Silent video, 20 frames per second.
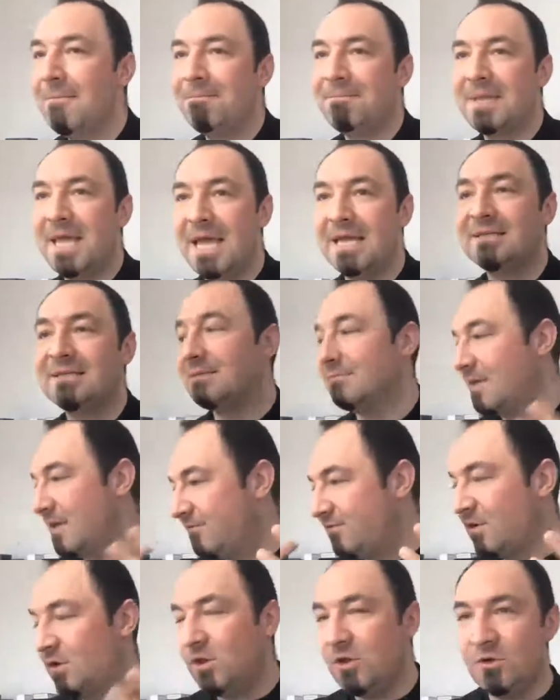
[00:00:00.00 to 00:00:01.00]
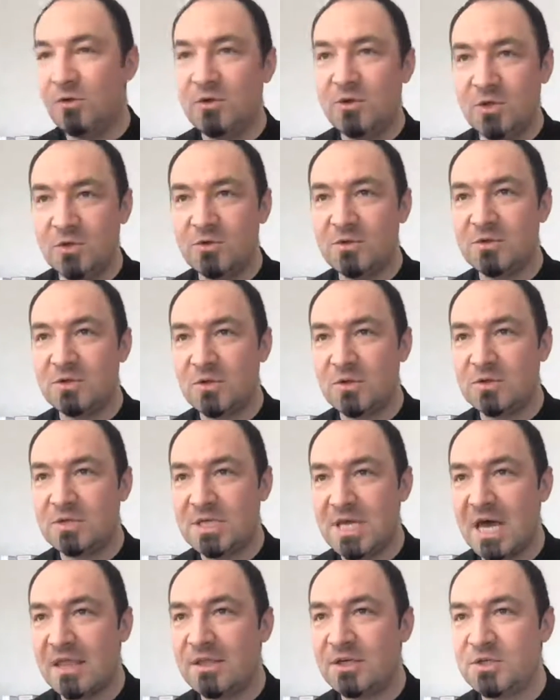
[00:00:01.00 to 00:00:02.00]
And if you use
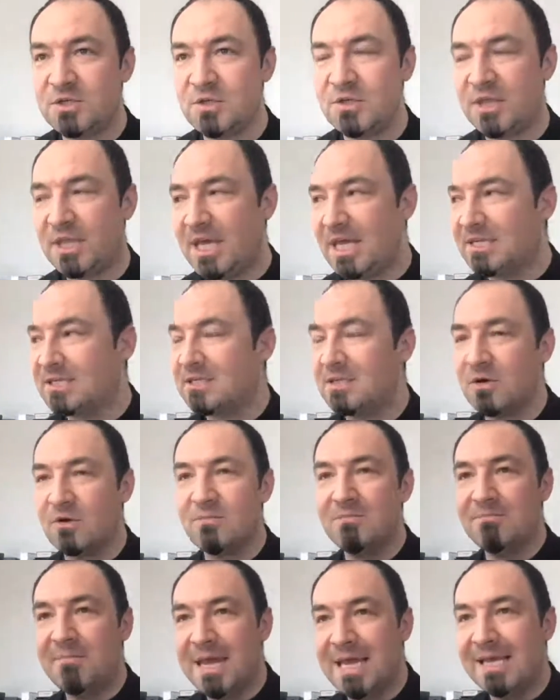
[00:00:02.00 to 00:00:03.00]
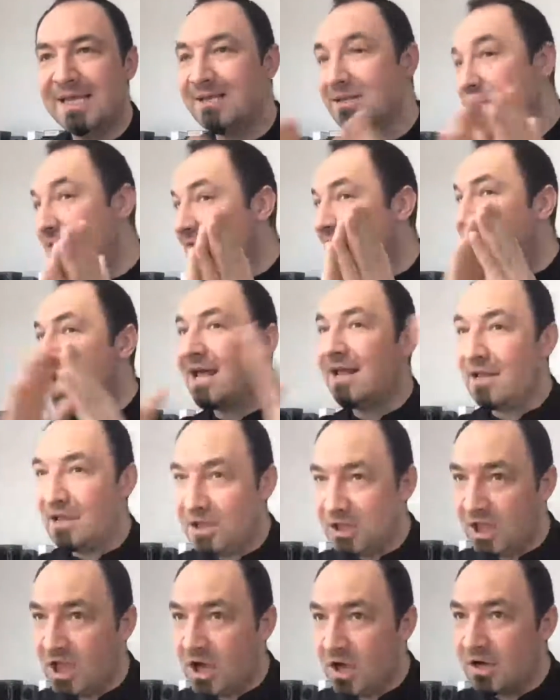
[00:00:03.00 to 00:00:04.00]
the other two things, so make it not
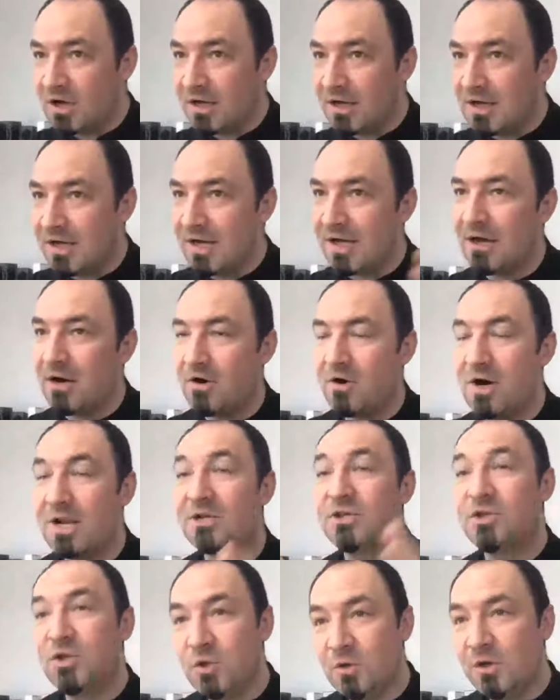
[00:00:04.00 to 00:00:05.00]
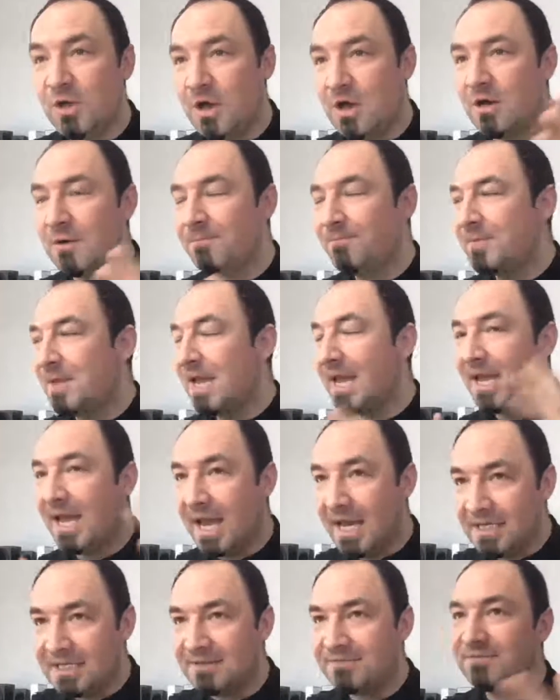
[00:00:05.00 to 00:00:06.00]
long or not too long,
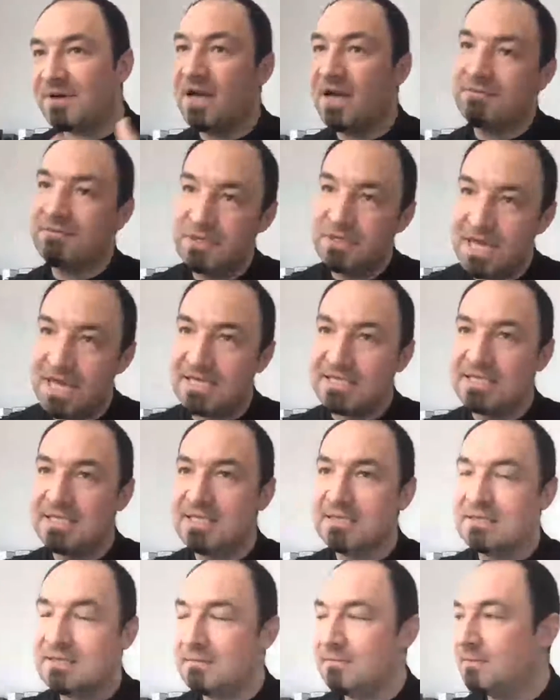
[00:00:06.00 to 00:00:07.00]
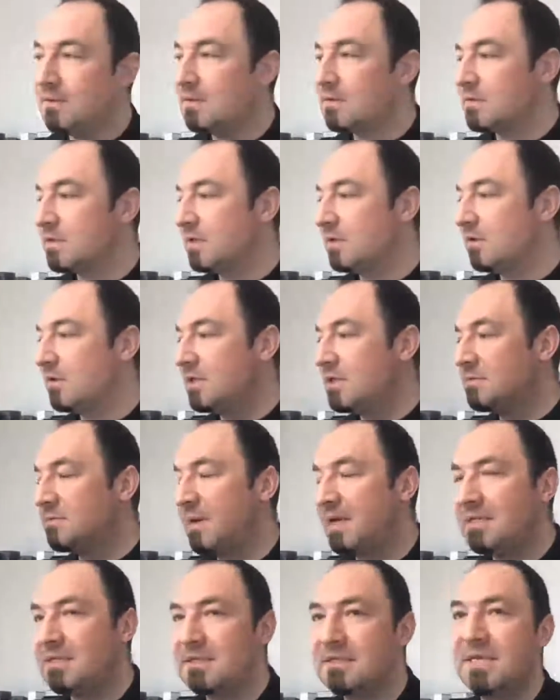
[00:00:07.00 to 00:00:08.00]
85 to 90 symbols, including
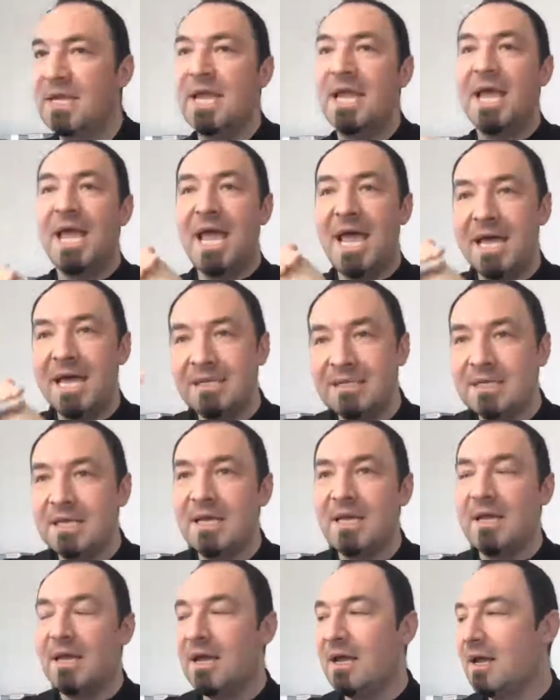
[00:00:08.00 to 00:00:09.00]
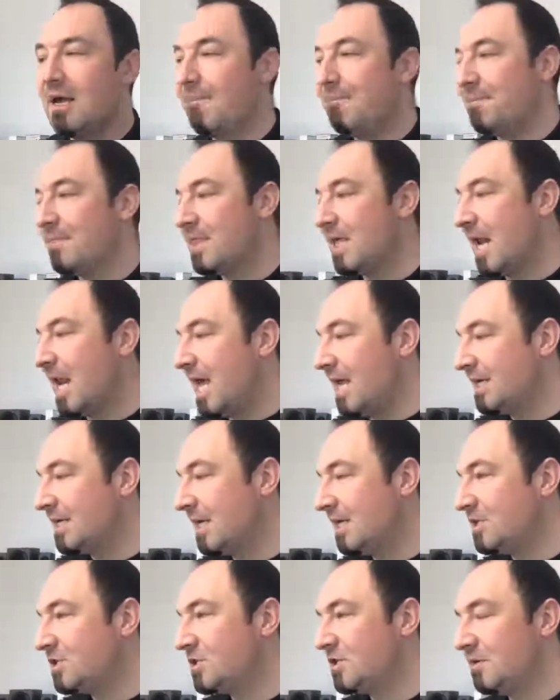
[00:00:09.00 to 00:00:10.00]
spaces, and the line
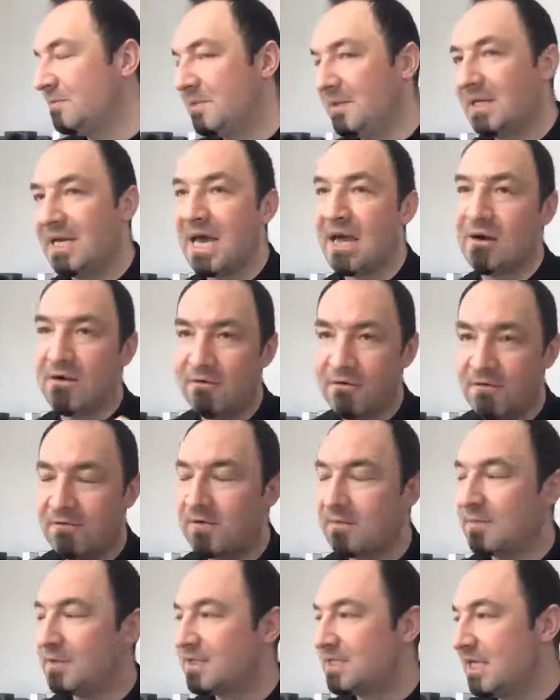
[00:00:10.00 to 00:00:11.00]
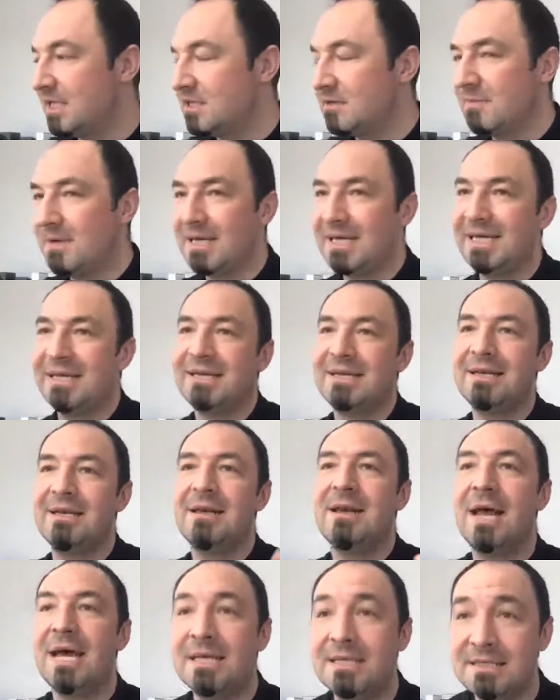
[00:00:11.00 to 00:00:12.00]
height should be 150% to make it
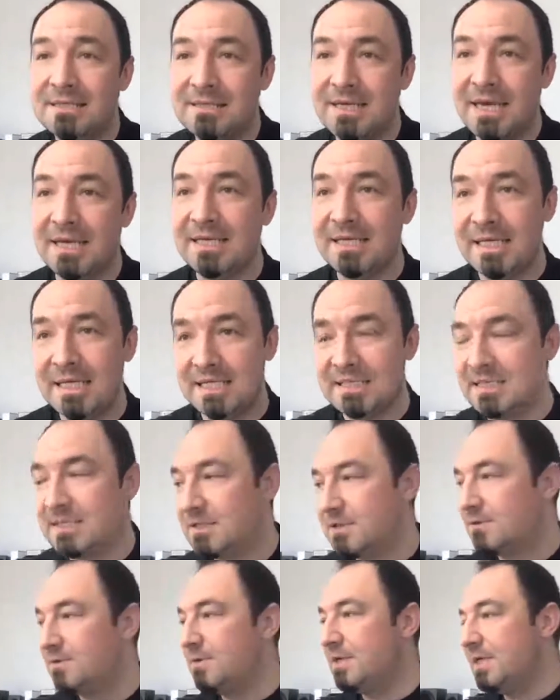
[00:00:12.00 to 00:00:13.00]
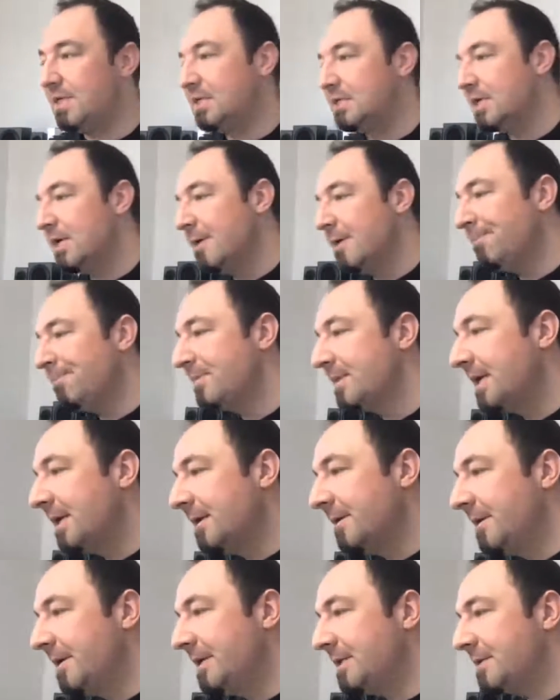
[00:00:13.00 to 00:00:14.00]
nice and easy to read.
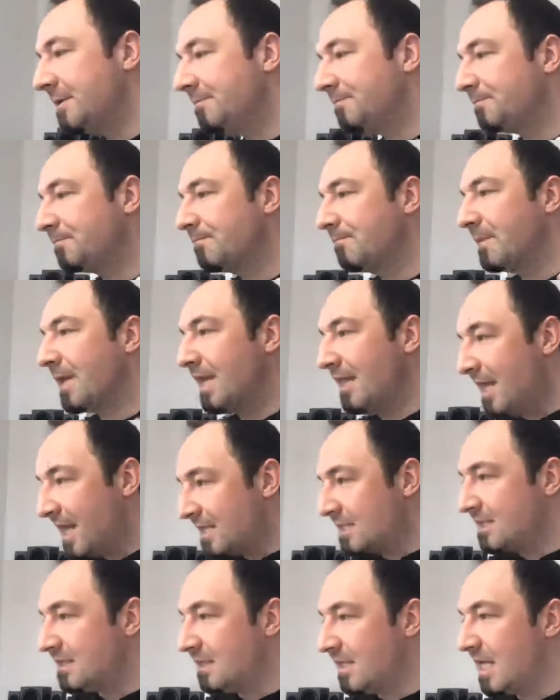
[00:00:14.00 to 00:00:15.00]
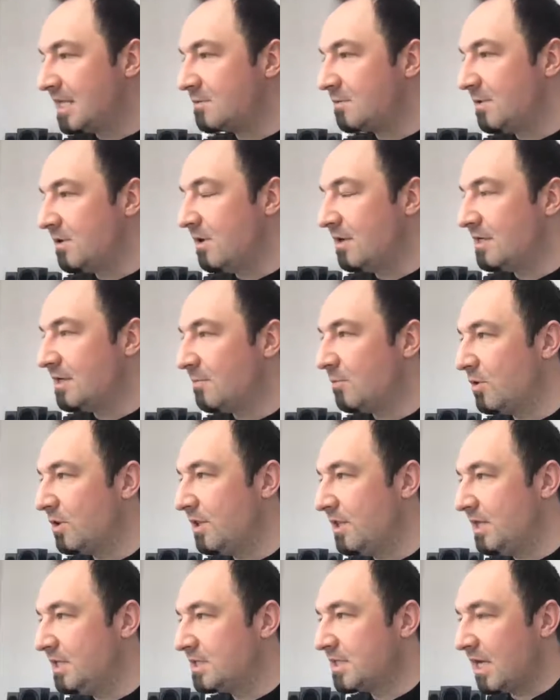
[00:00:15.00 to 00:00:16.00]
And that's when you end up with
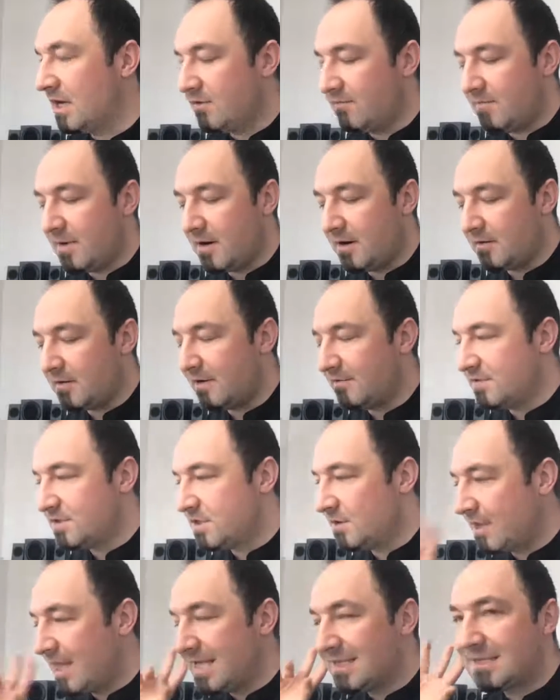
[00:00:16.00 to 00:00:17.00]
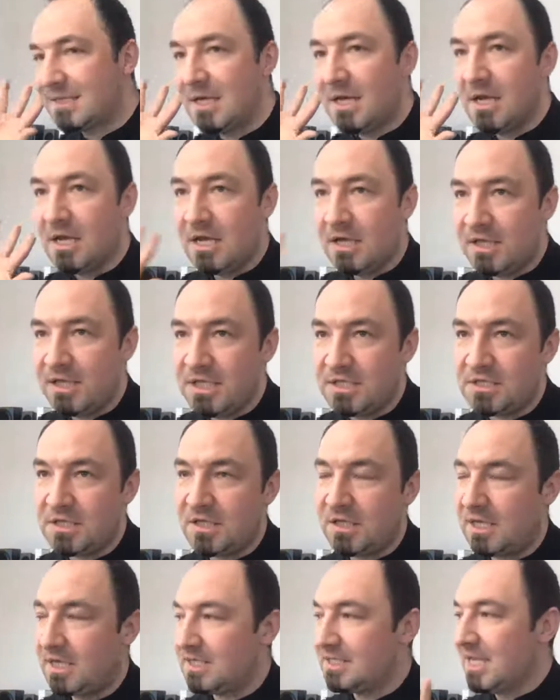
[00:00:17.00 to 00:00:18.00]
these kind of paragraphs. So that's these two
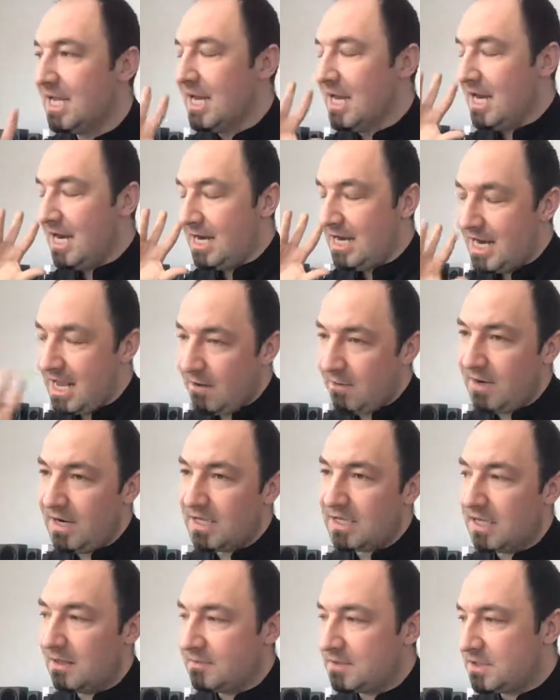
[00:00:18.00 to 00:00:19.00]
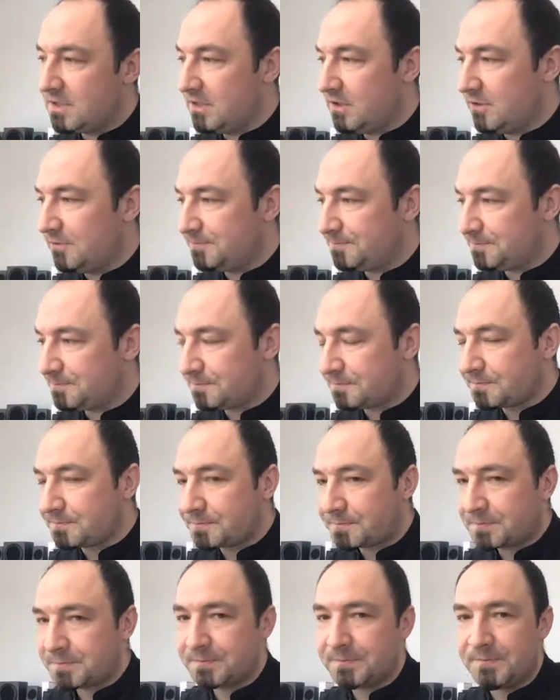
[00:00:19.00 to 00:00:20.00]
things. Now, when it comes to
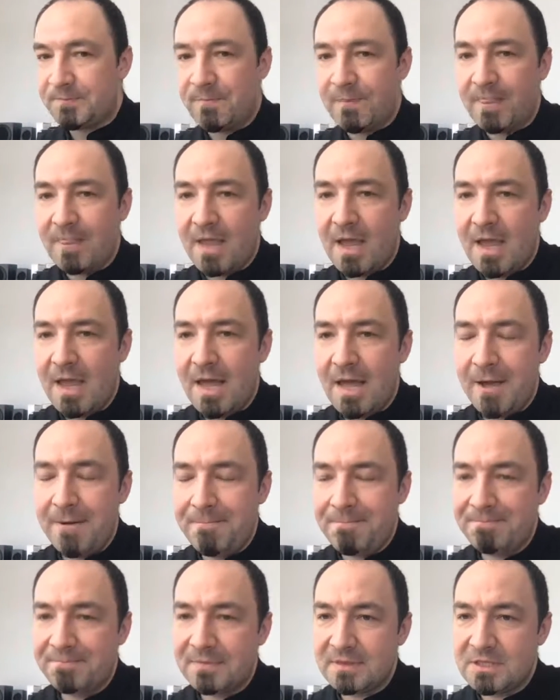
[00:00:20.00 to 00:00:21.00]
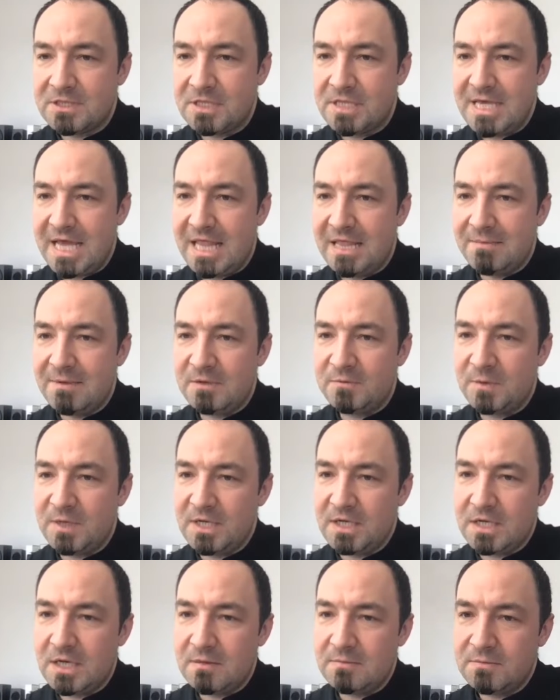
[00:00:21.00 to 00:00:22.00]
the element, when
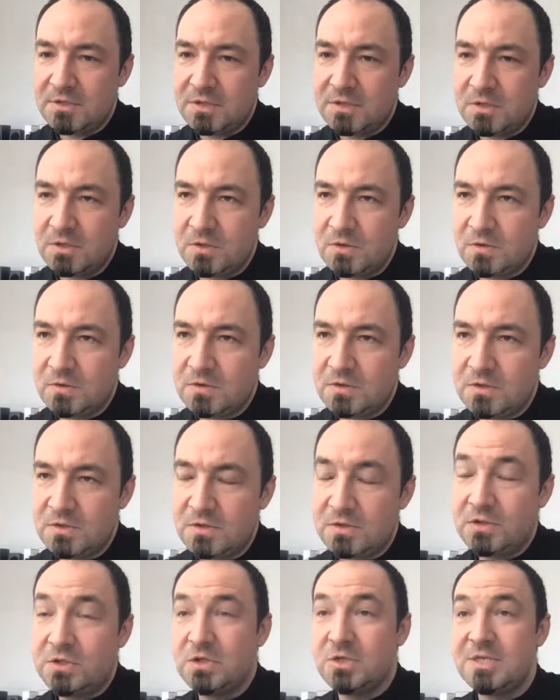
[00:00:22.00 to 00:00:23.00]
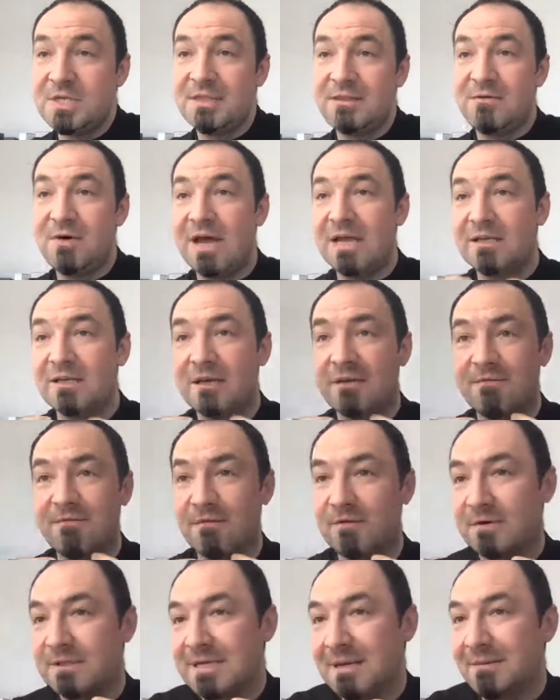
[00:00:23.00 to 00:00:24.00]
it comes to choosing the right,
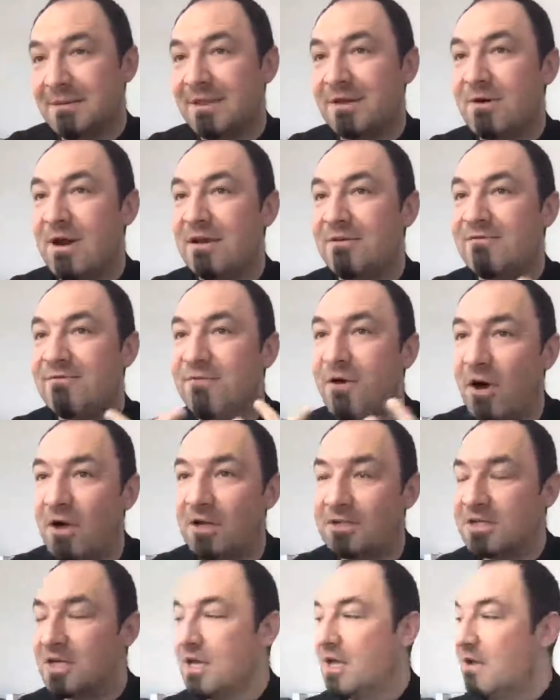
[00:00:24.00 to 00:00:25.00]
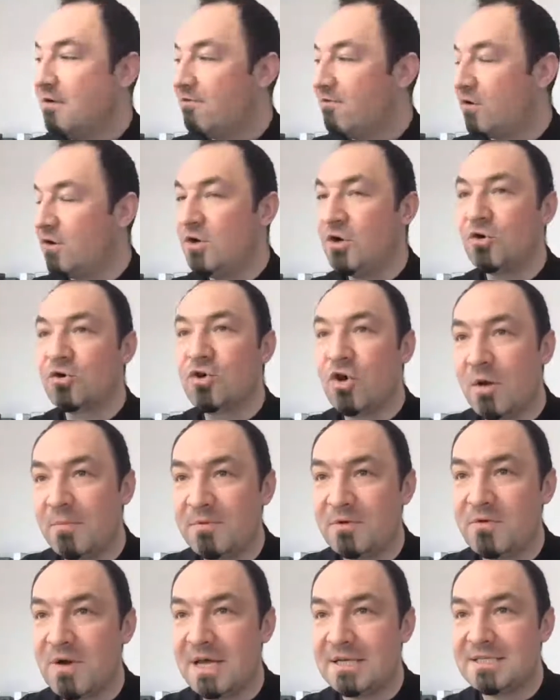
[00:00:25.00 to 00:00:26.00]
for example, the right font for your
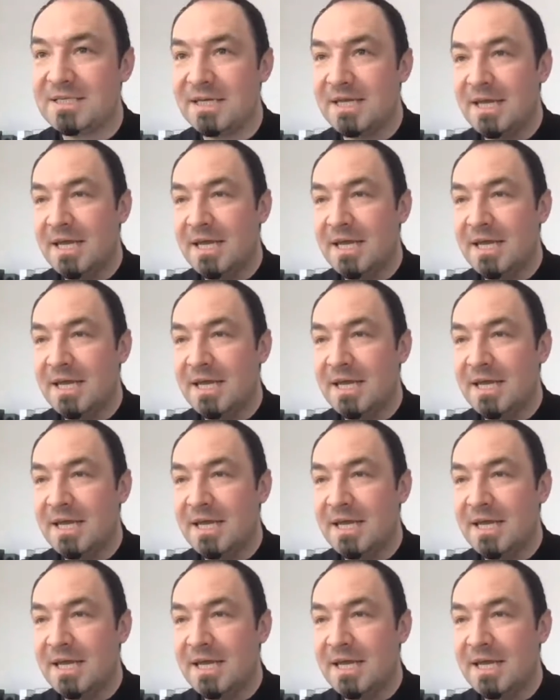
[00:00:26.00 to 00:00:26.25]
copywriting.